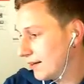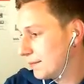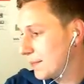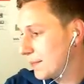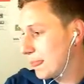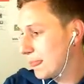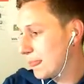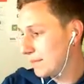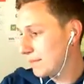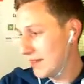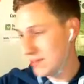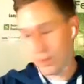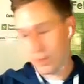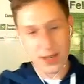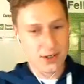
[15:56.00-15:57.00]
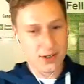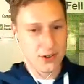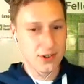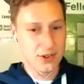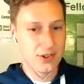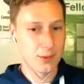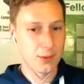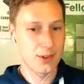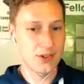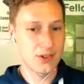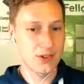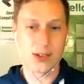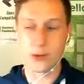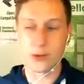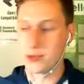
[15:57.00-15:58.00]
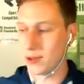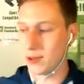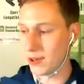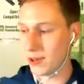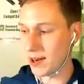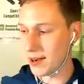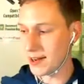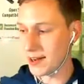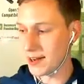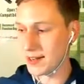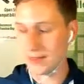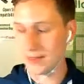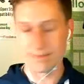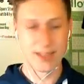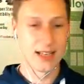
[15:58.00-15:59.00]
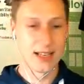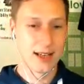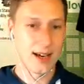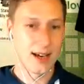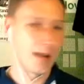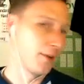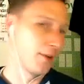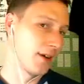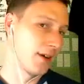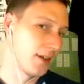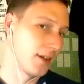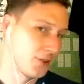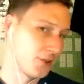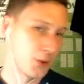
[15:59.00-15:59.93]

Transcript: nice pictures. I want to see who's online. I want to show some